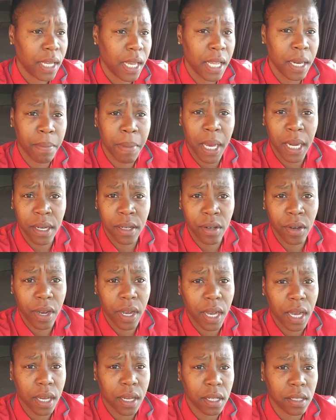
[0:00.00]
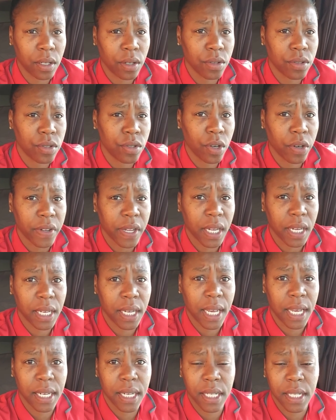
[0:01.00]
Anybody know how close North
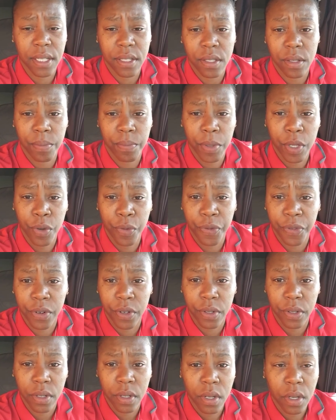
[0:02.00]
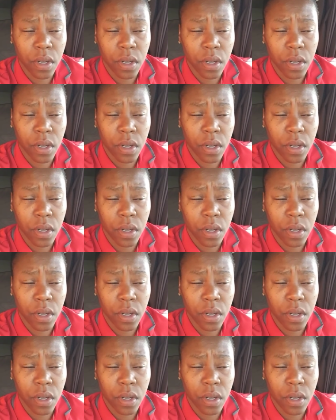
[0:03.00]
Carolina is to Beaufort?